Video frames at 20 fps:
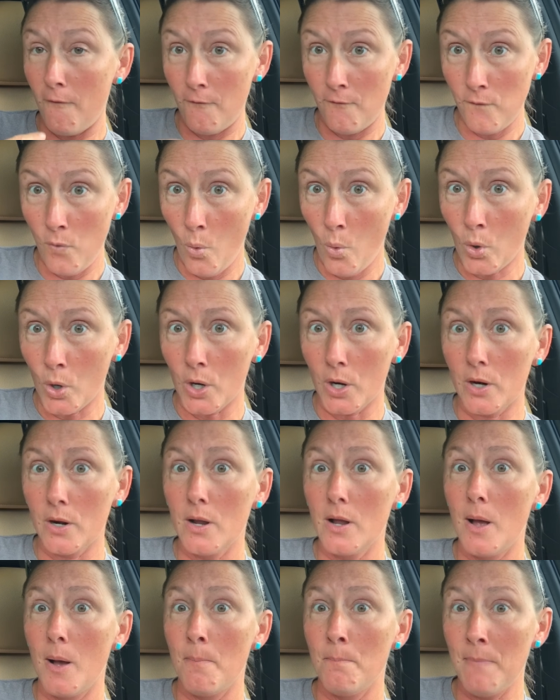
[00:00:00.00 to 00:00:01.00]
for
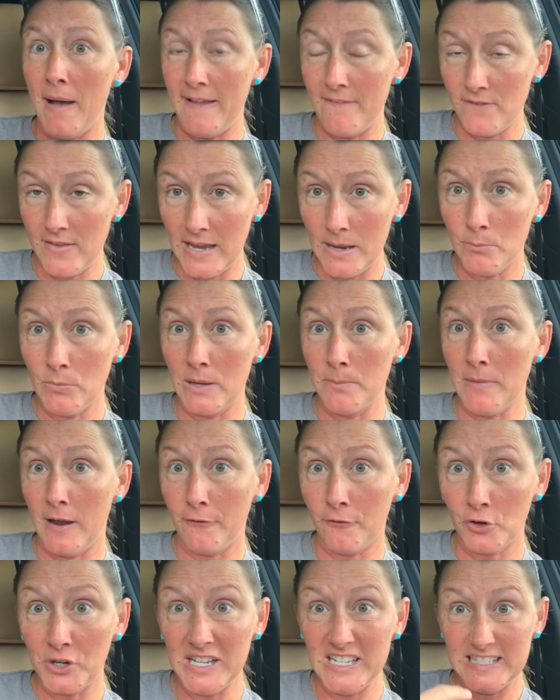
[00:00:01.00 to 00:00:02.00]
my family, my
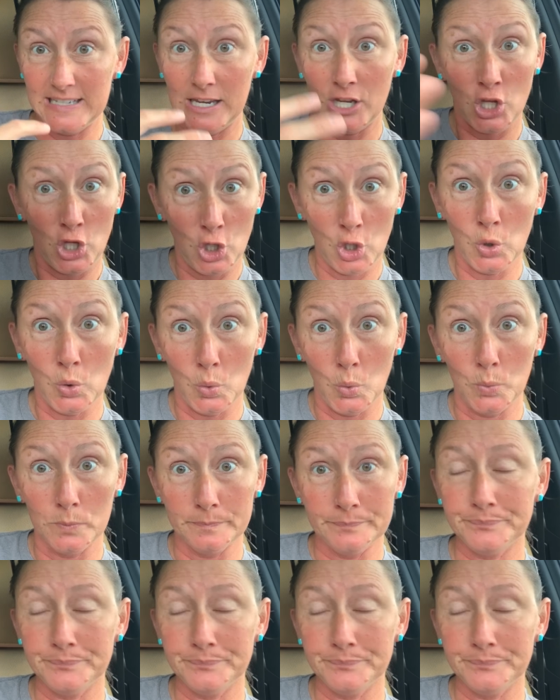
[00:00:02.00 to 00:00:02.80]
friends, you.